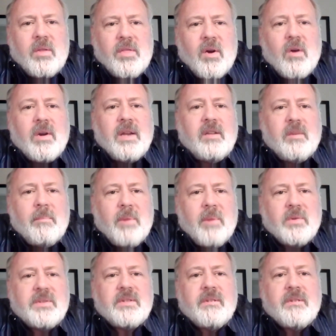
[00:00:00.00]
authority to
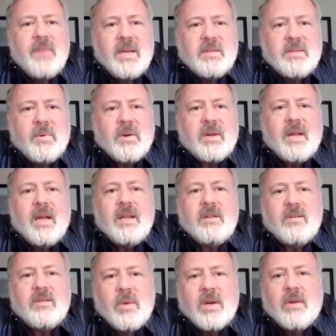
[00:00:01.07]
post to Facebook
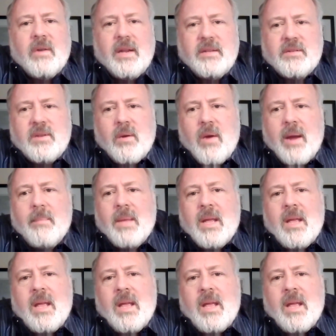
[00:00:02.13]
and Twitter and Instagram.